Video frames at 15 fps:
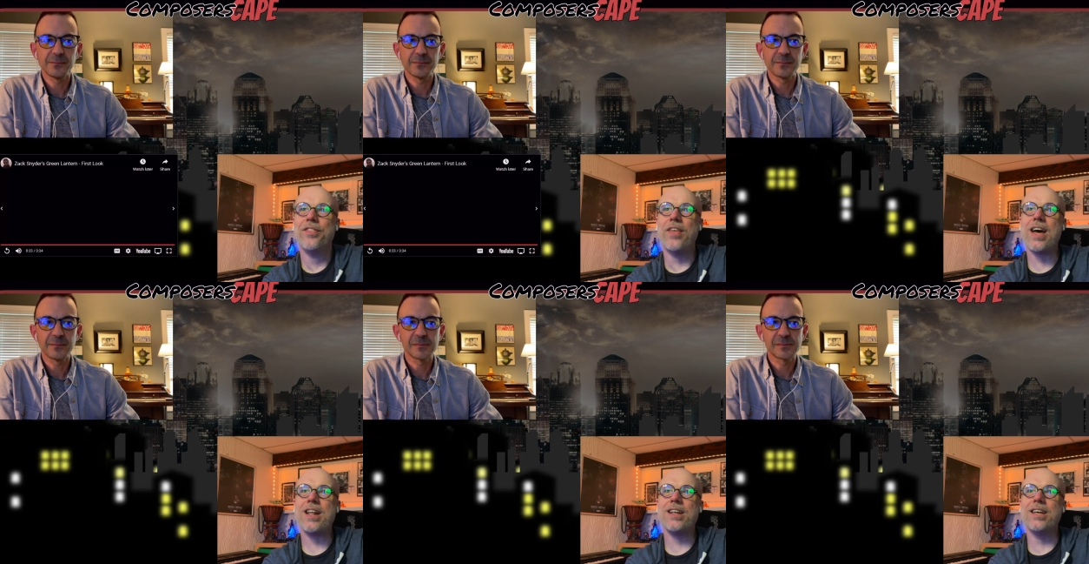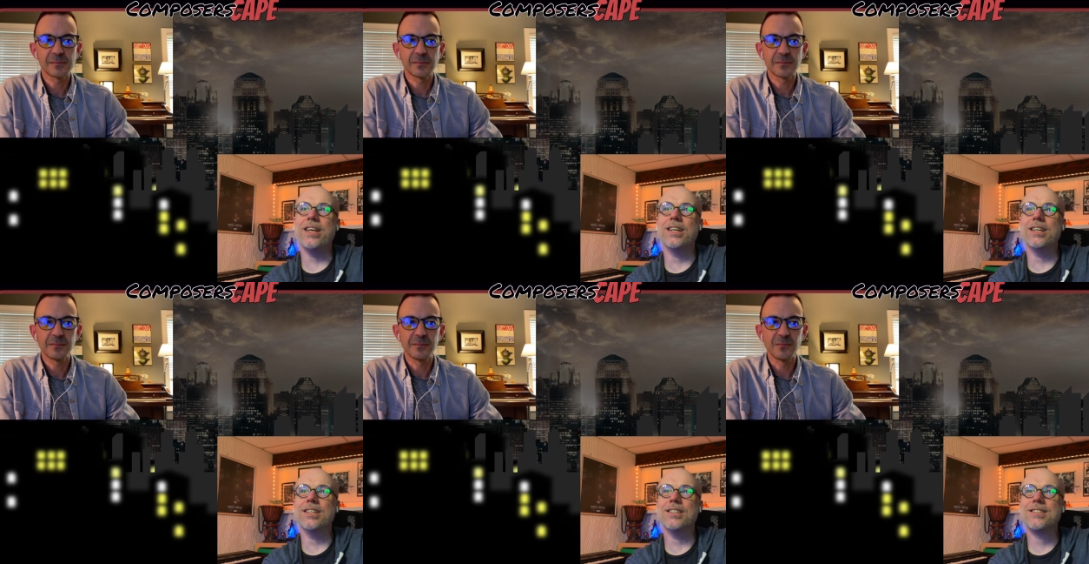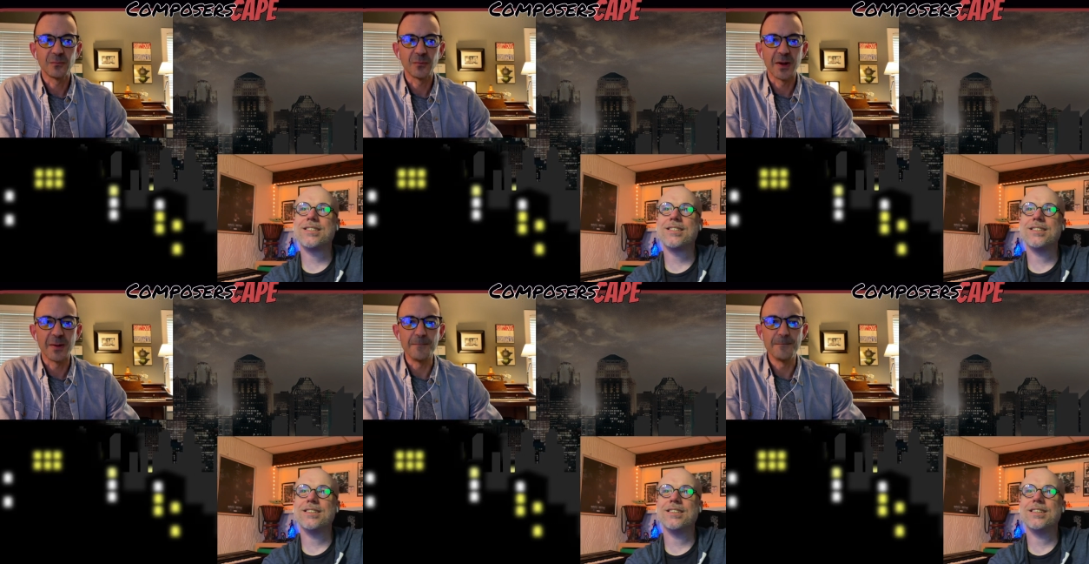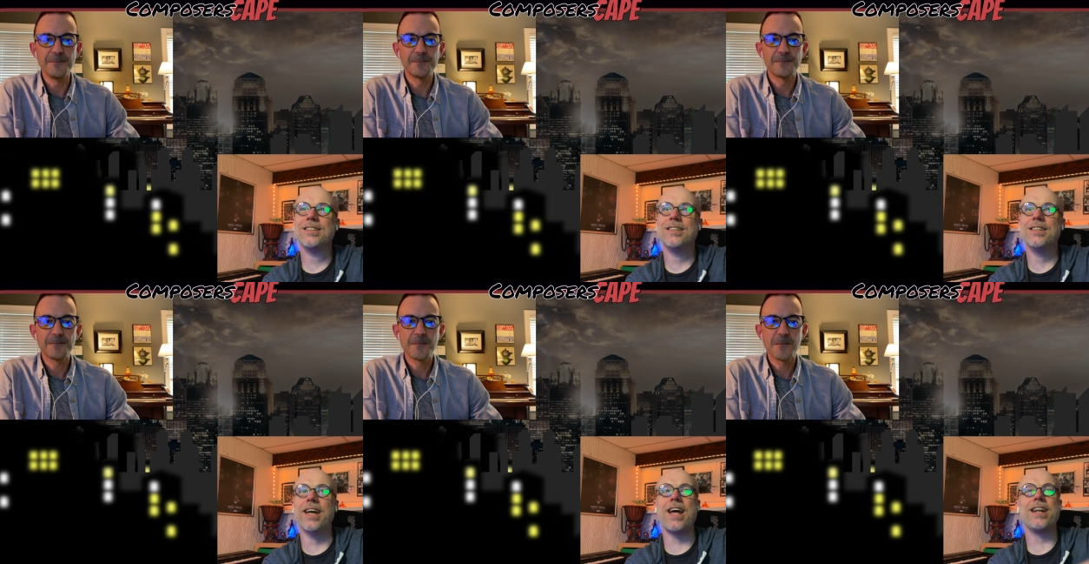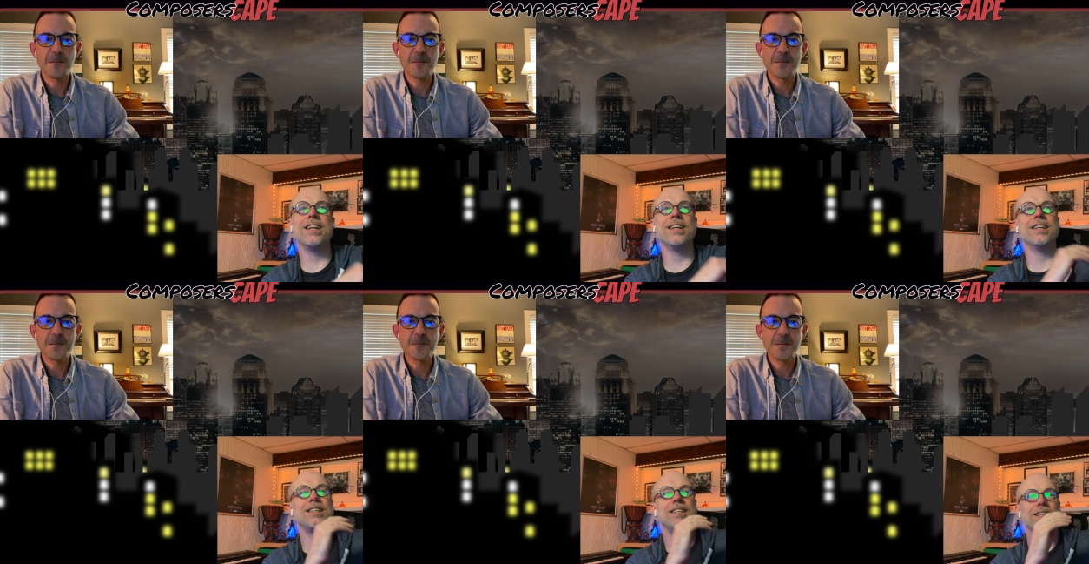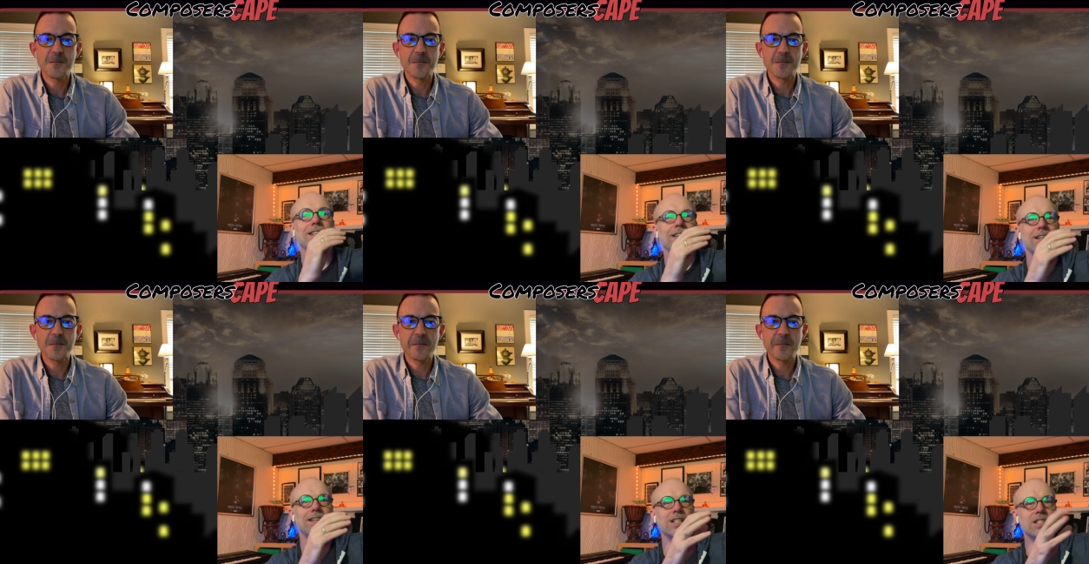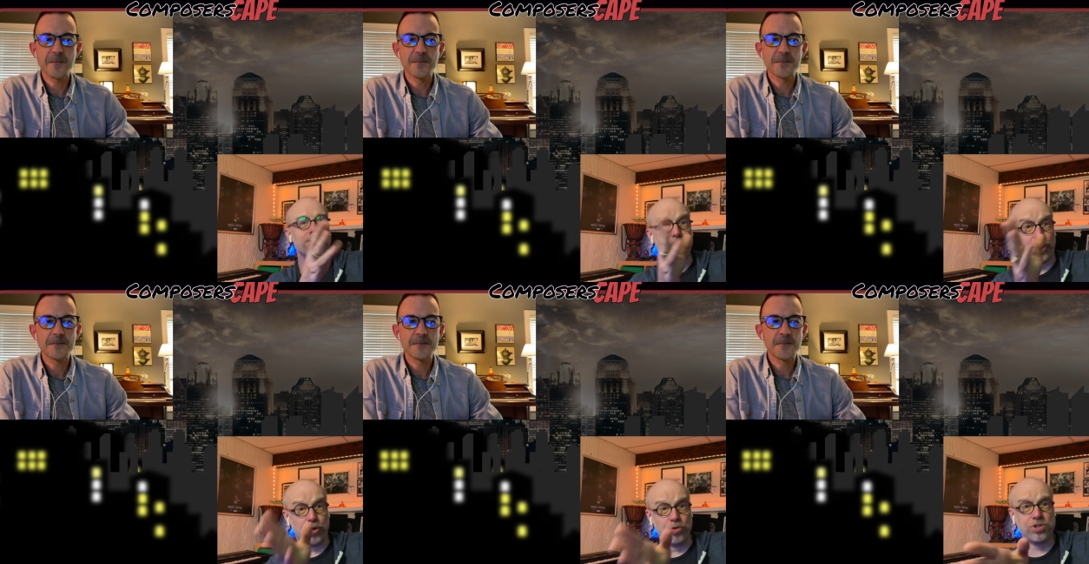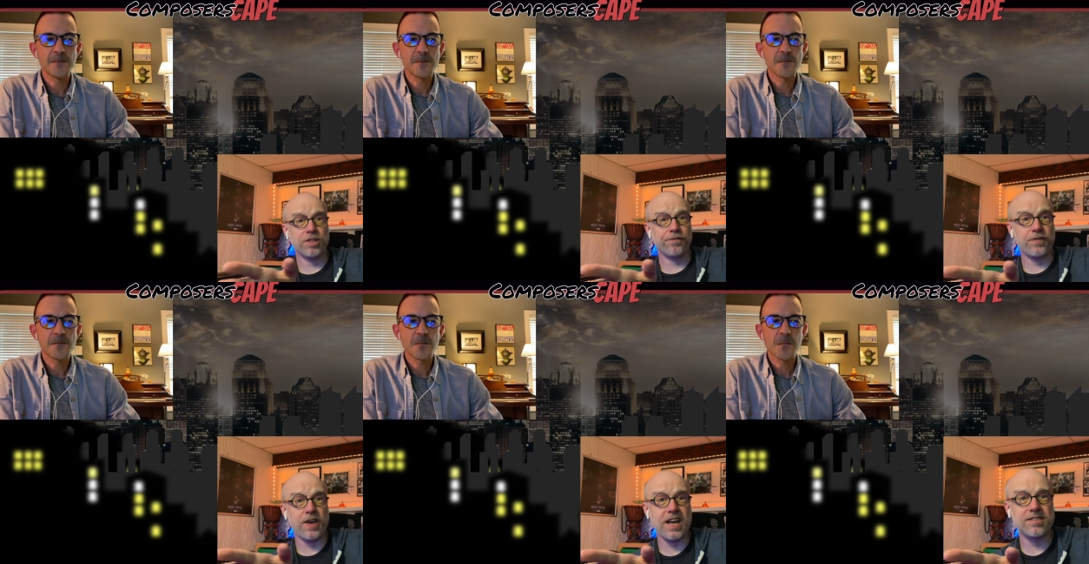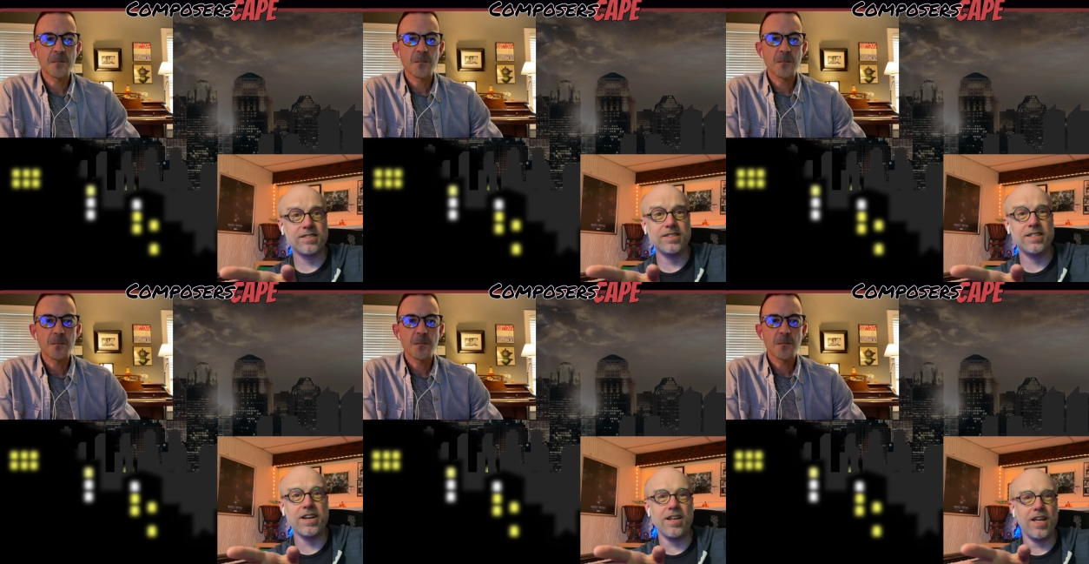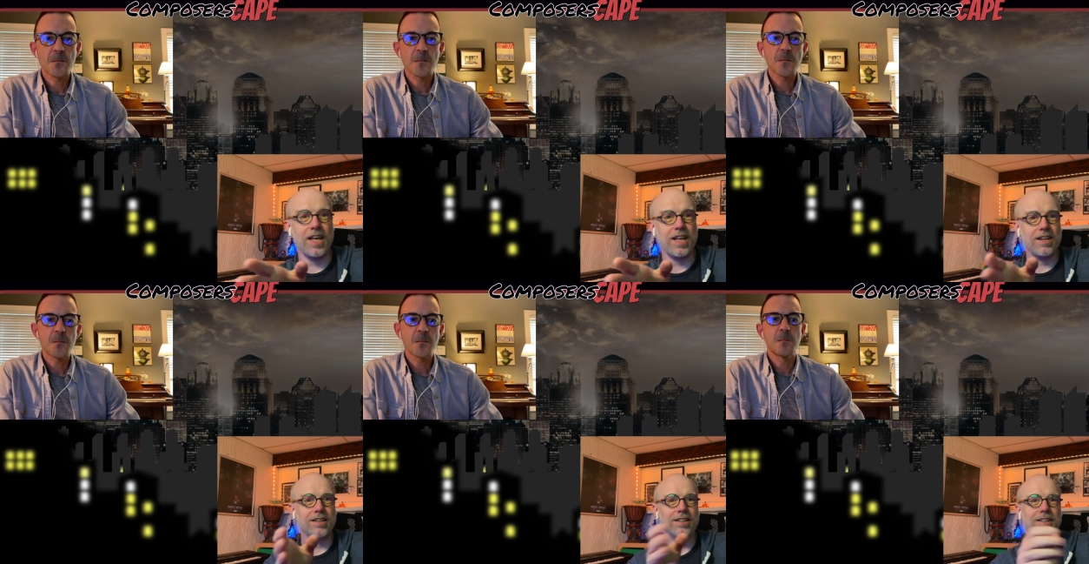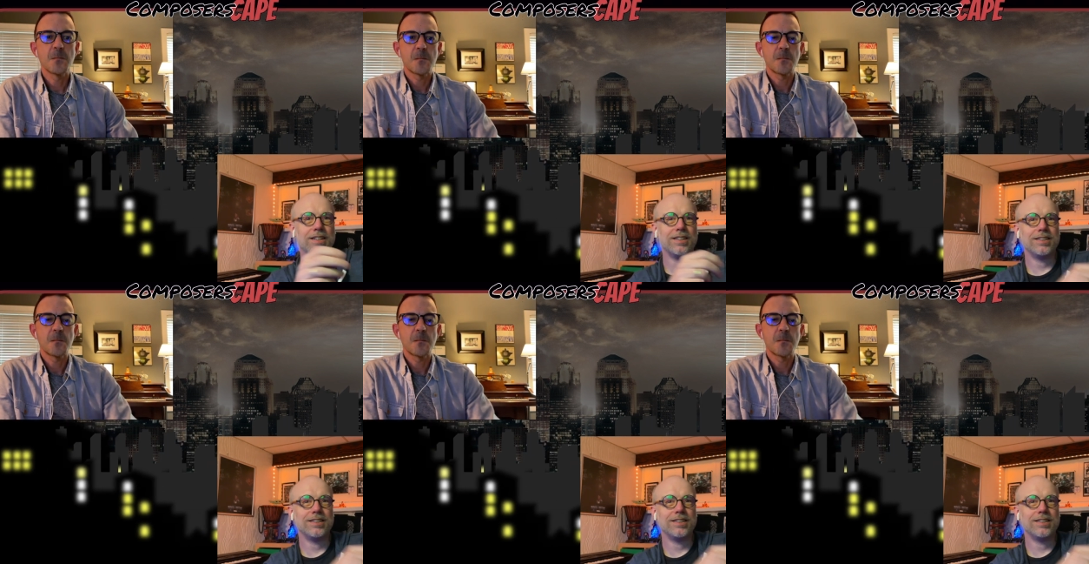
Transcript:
Speaker 1: that is right? that is post effects done